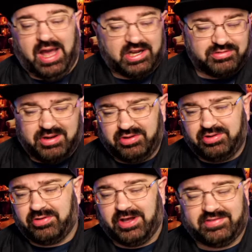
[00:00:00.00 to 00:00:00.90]
I actually want to know
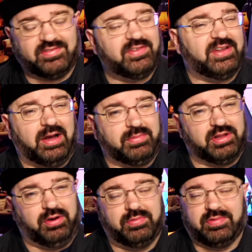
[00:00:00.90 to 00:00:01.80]
your thoughts on this down
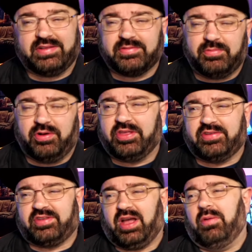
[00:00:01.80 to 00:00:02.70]
below. That's the one thing
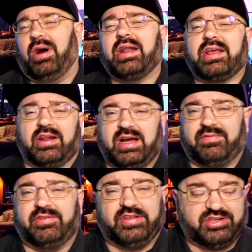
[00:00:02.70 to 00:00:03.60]
is I want to get a
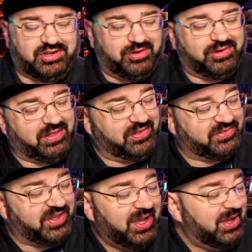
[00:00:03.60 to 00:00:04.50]
conversation going on
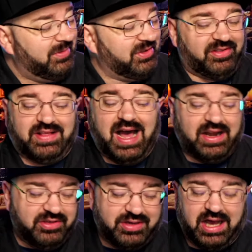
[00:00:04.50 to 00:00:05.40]
this because a lot
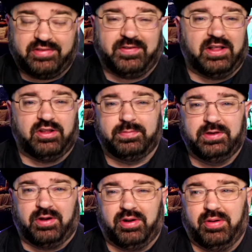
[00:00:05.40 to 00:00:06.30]
of you guys follow
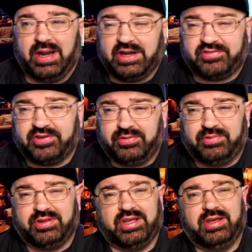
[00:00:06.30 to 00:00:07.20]
Pyoro and I just don't
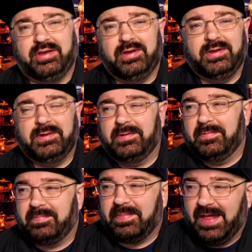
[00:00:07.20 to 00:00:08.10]
really
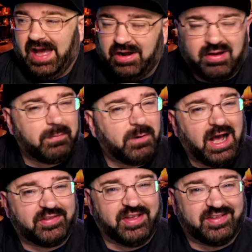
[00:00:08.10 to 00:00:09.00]
how do I
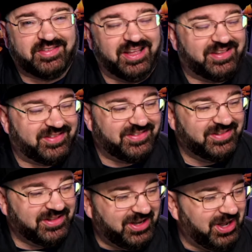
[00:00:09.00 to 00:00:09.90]
process this?
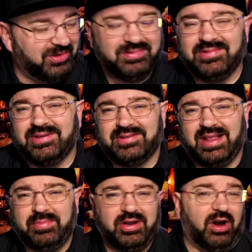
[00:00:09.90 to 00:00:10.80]
You know?
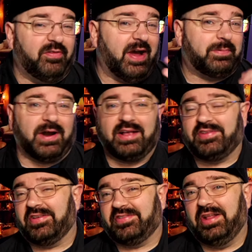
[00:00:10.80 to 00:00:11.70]
Let me know if I
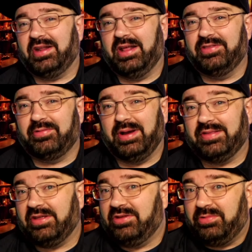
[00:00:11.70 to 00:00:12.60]
processed it in the way
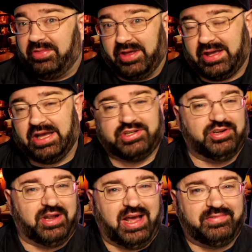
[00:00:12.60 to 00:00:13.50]
that you think I
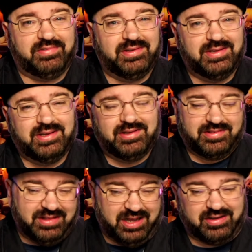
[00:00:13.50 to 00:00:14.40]
should have.
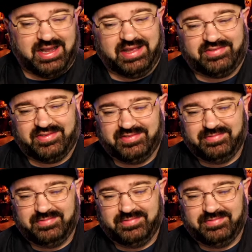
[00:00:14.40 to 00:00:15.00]
Later, guys.